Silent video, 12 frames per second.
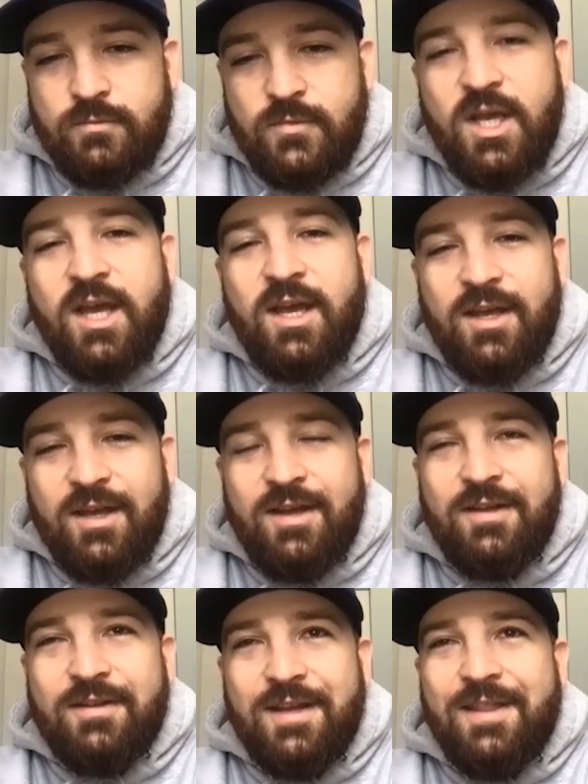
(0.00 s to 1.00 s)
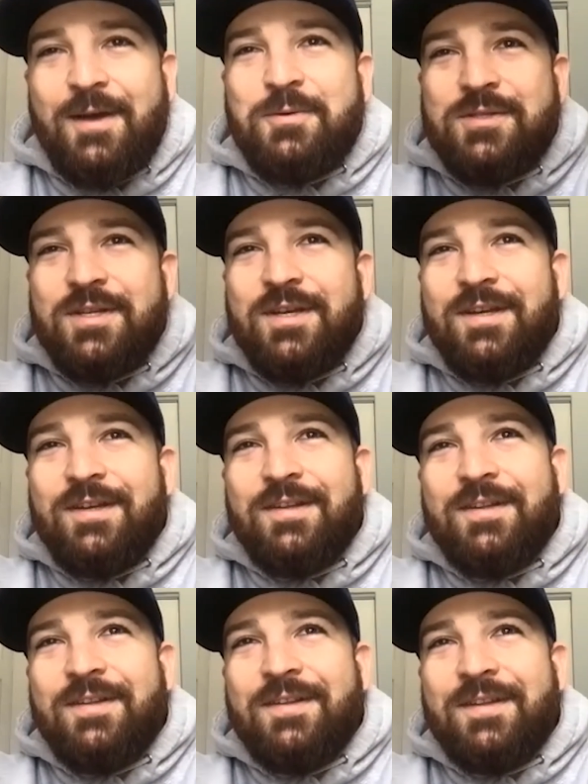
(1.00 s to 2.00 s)
Yeah. That was
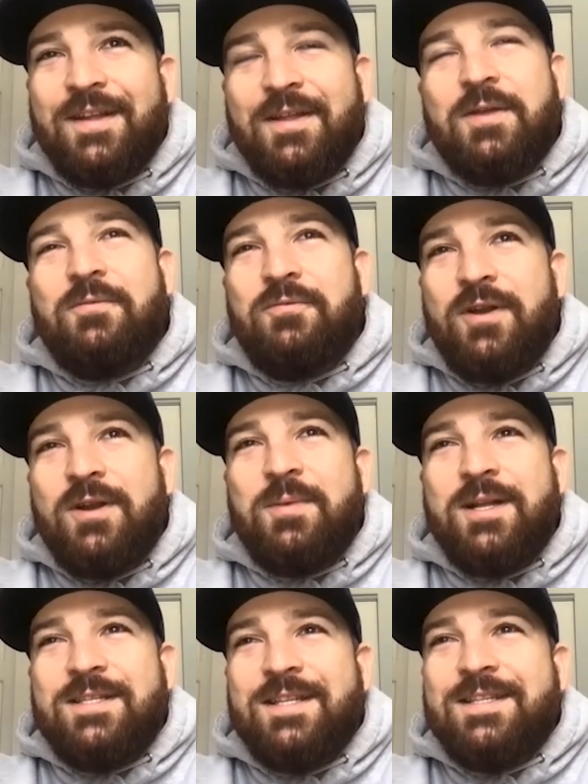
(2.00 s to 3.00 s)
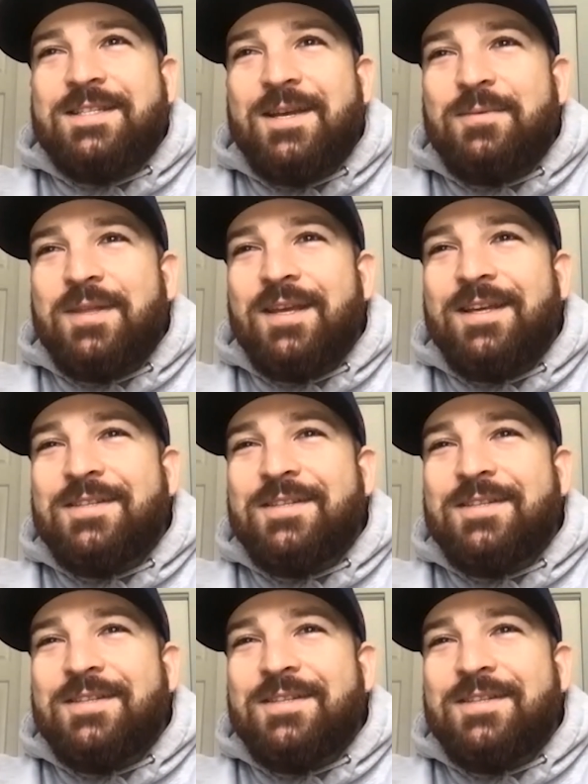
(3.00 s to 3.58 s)
a friend of mine said the same thing.